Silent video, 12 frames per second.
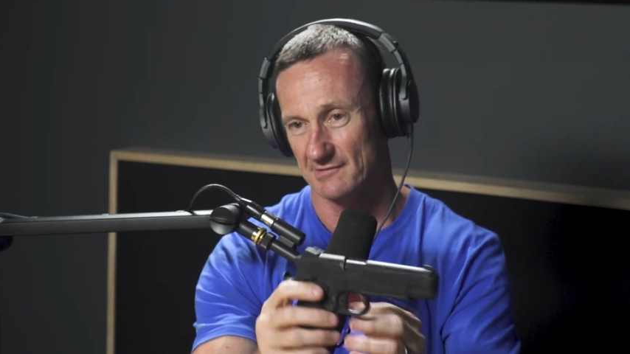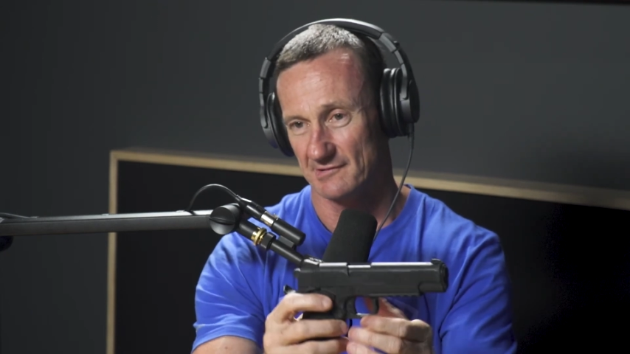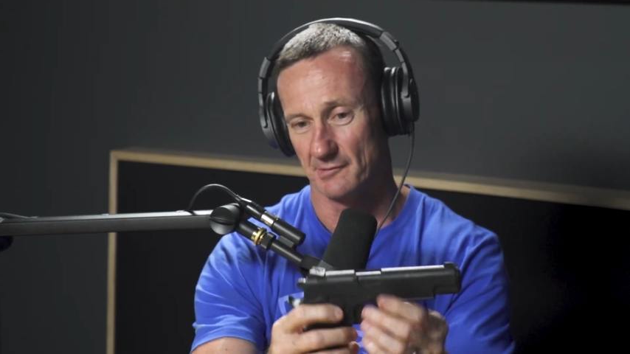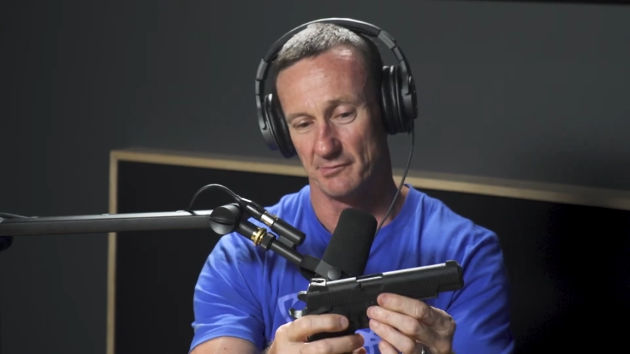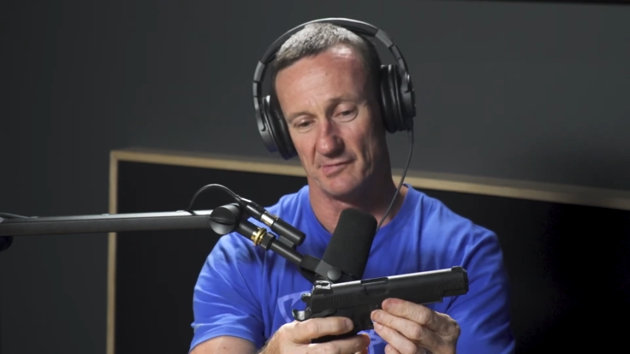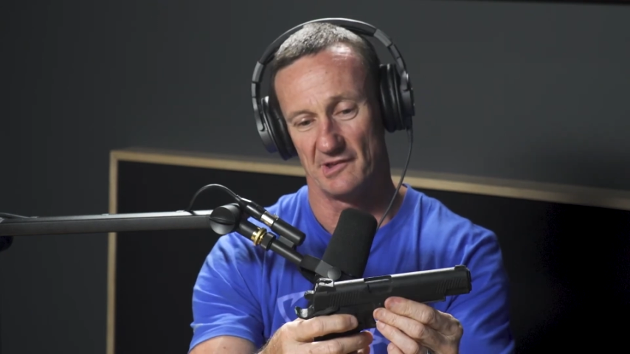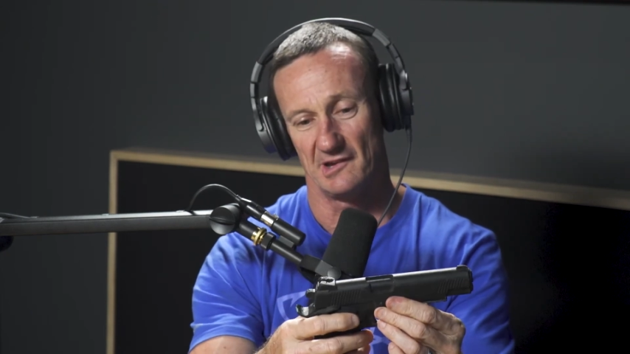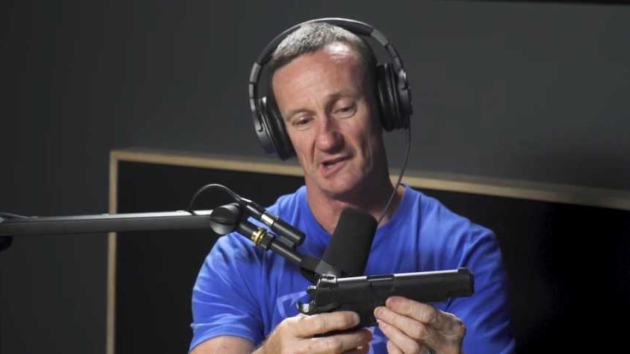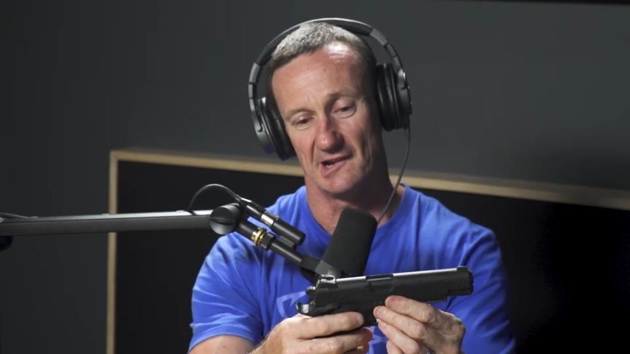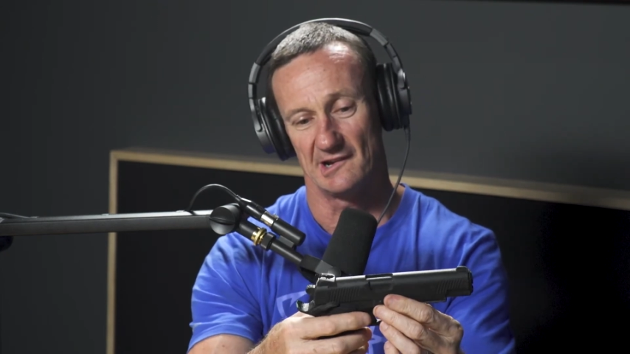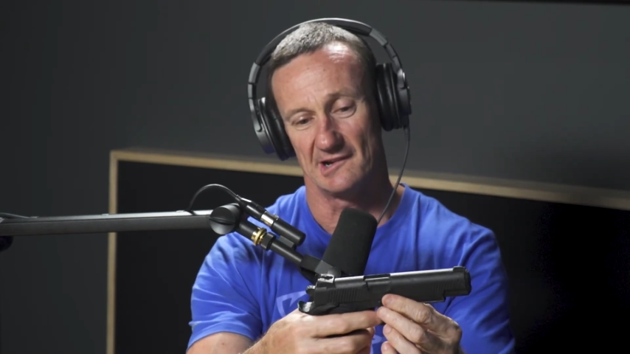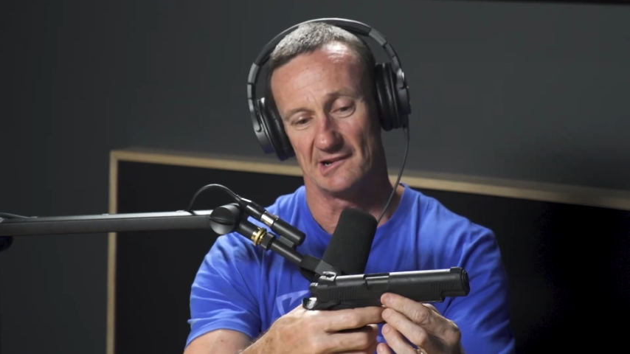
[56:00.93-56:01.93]

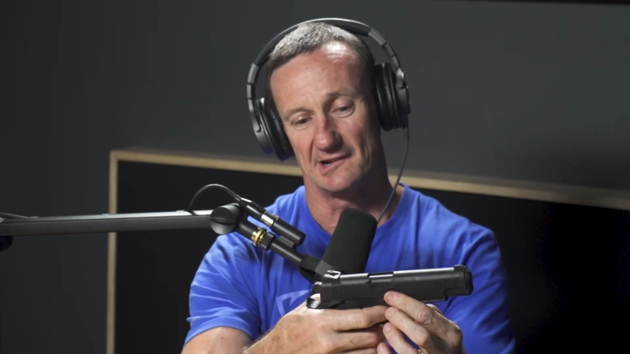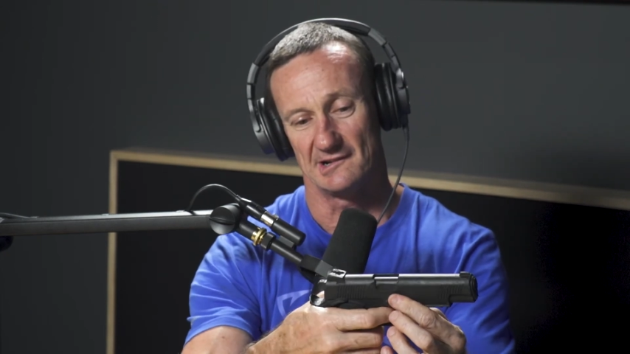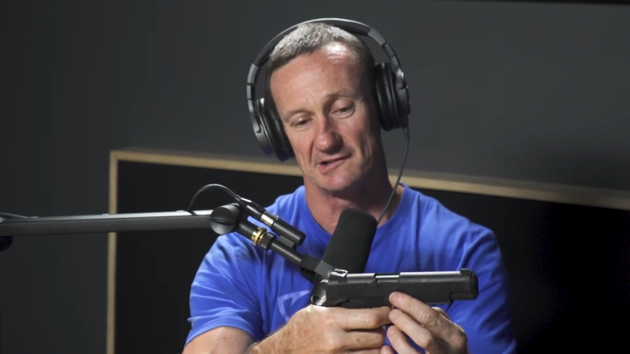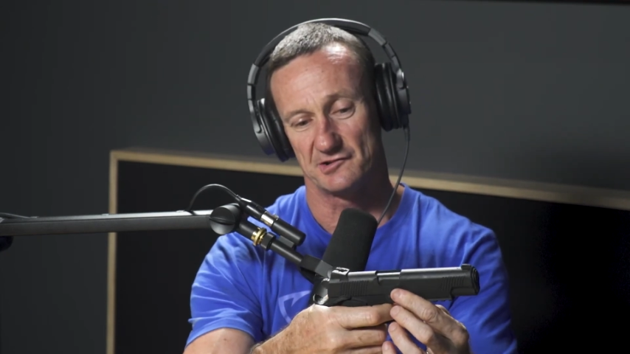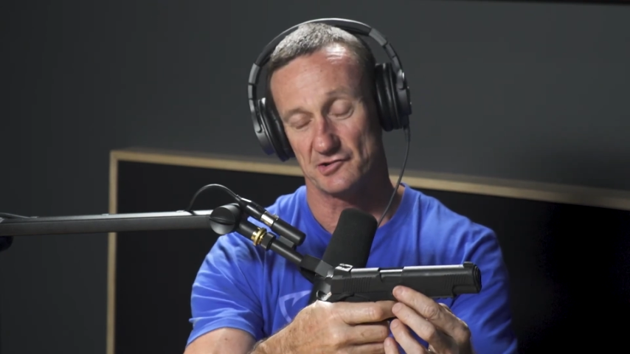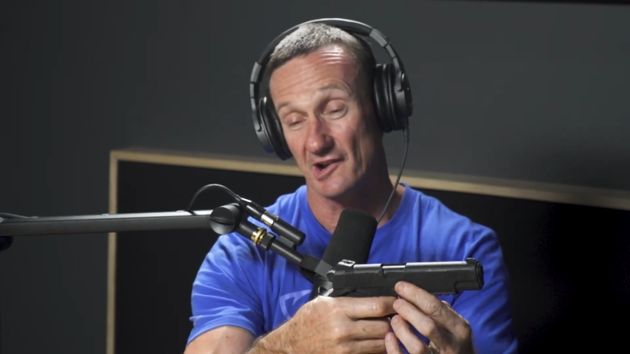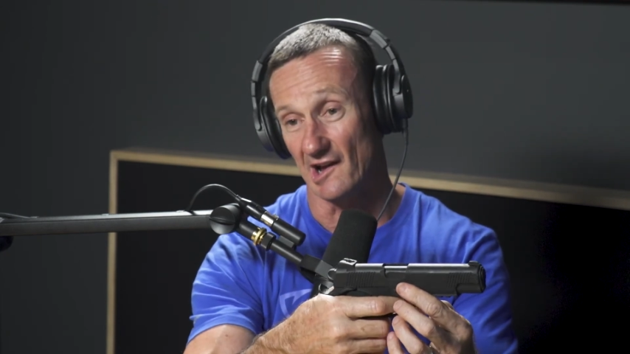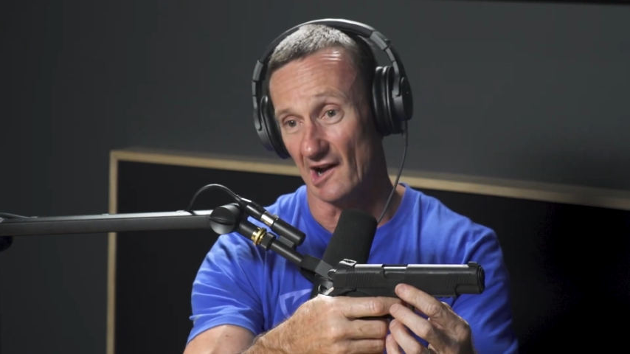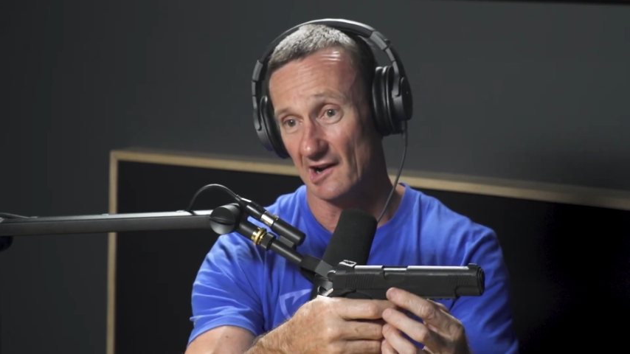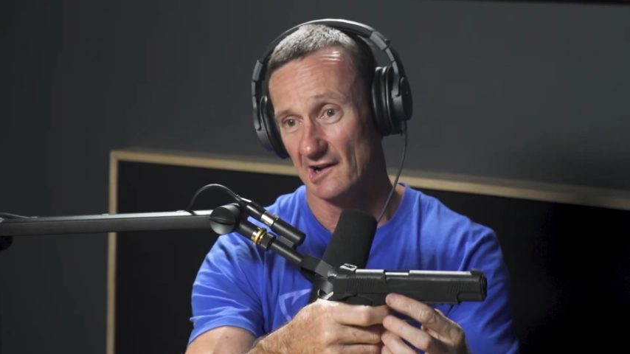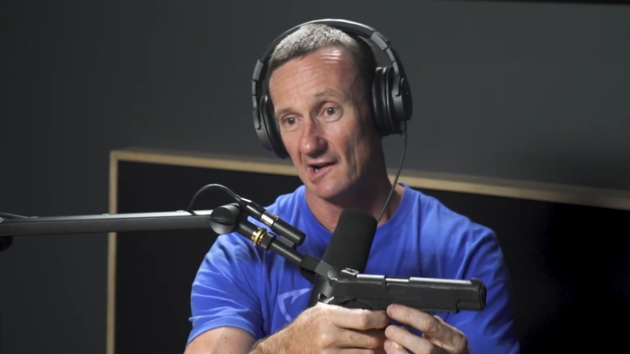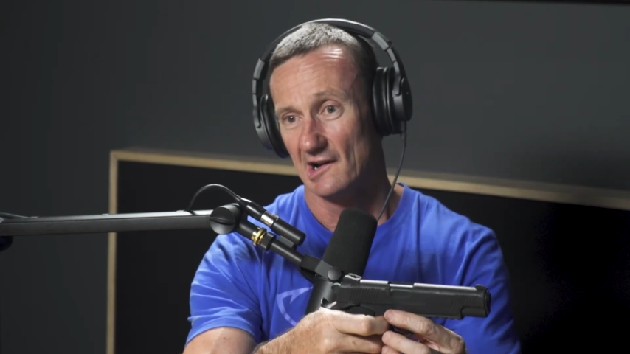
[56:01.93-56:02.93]
the
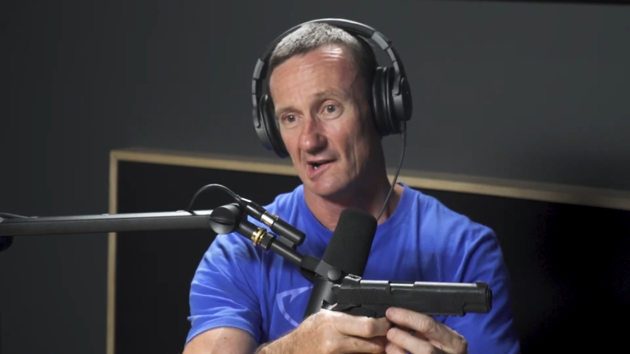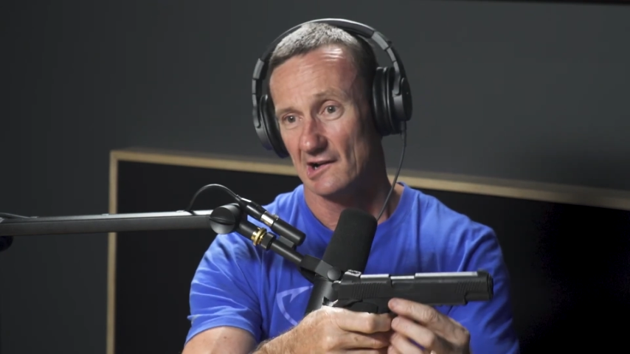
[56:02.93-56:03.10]
trigger. Yeah,